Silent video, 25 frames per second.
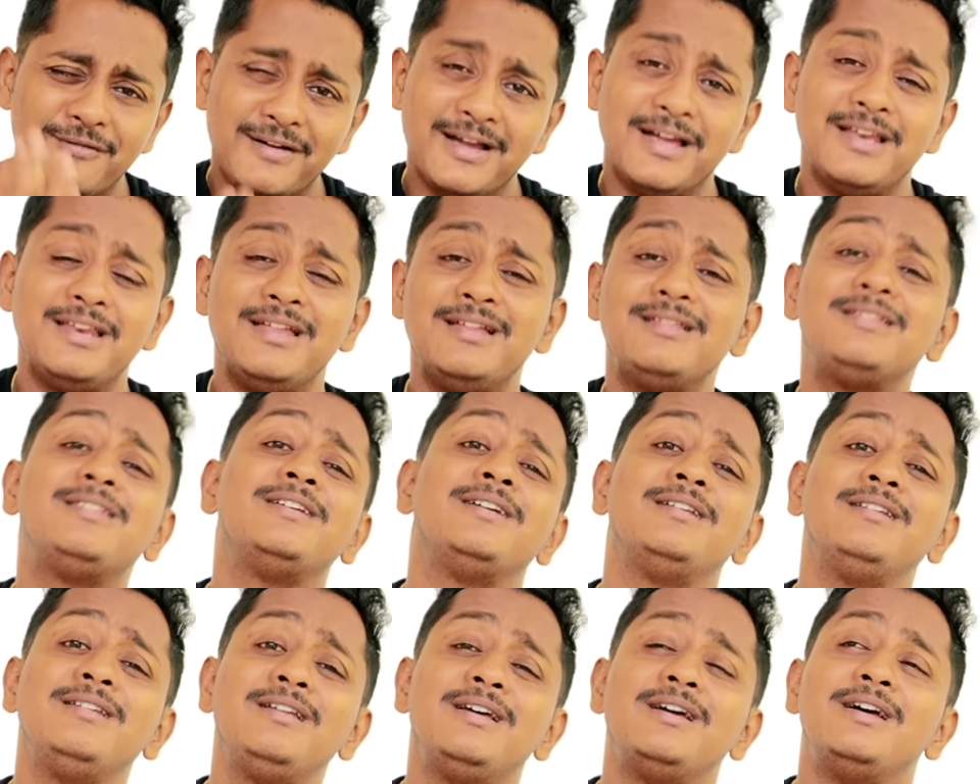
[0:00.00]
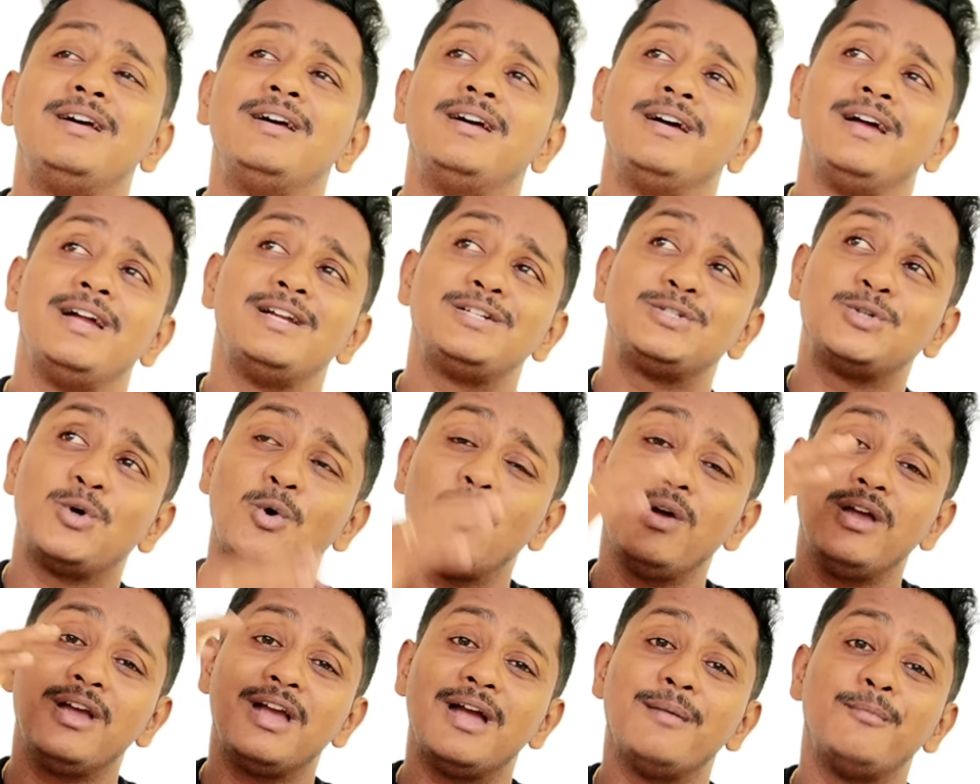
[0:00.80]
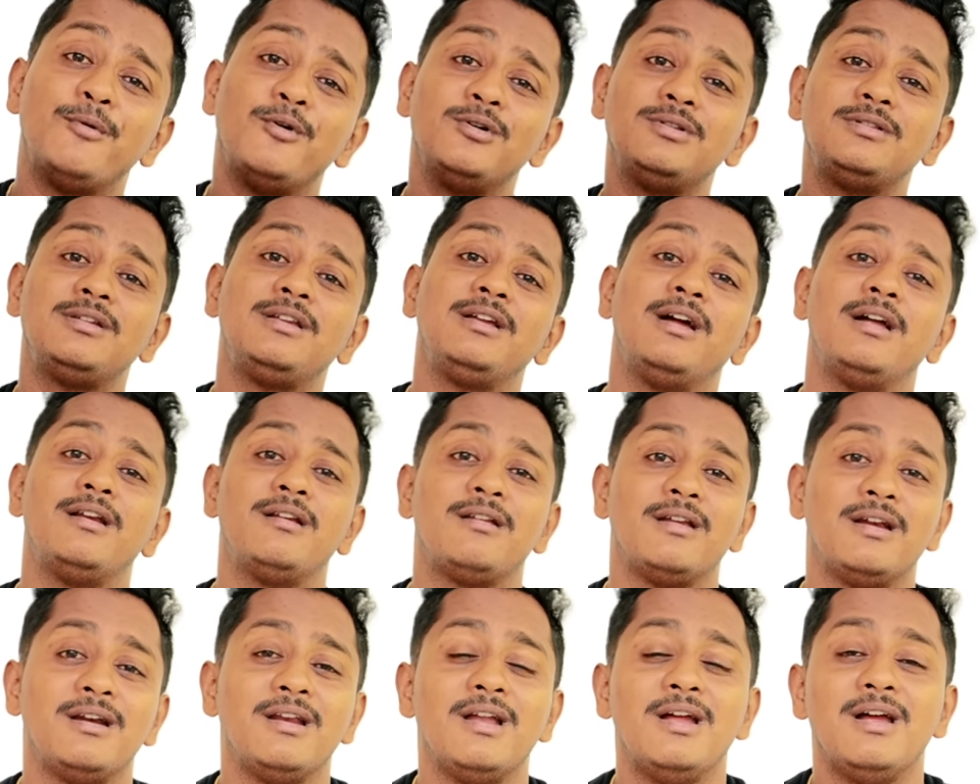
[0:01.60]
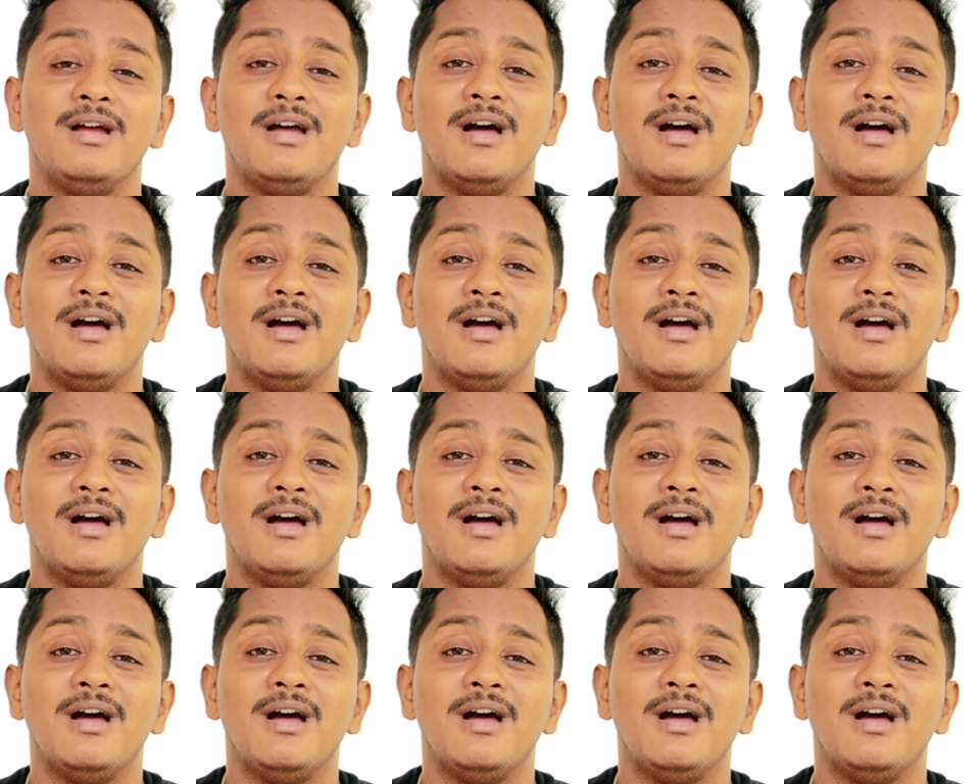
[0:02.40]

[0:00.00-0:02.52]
very thin. It's going above 300